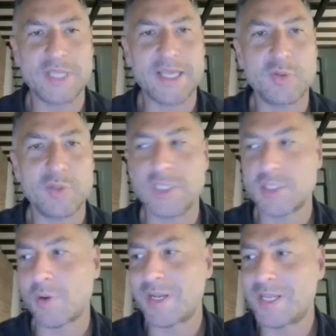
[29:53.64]
that can do
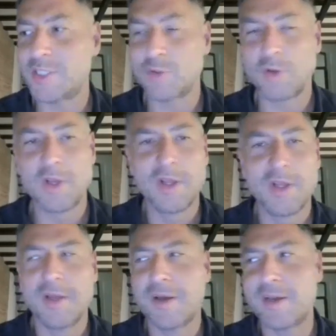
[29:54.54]
this, or at least
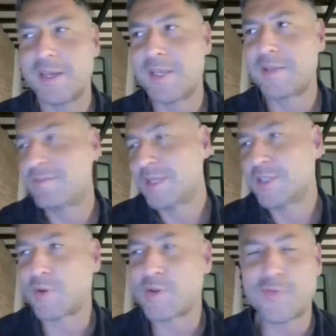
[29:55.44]

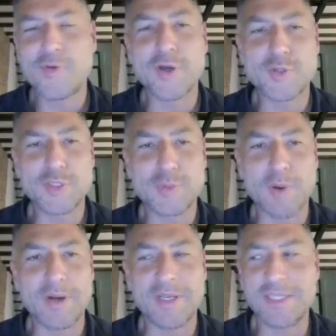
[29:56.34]
there's only a few countries
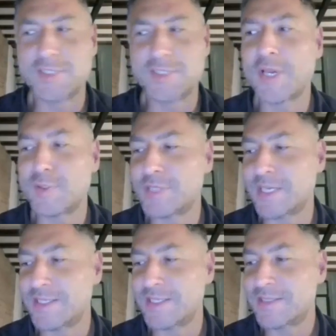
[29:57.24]
where it's okay to
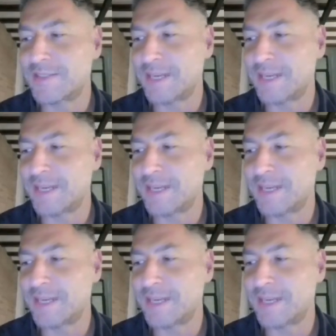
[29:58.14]
say this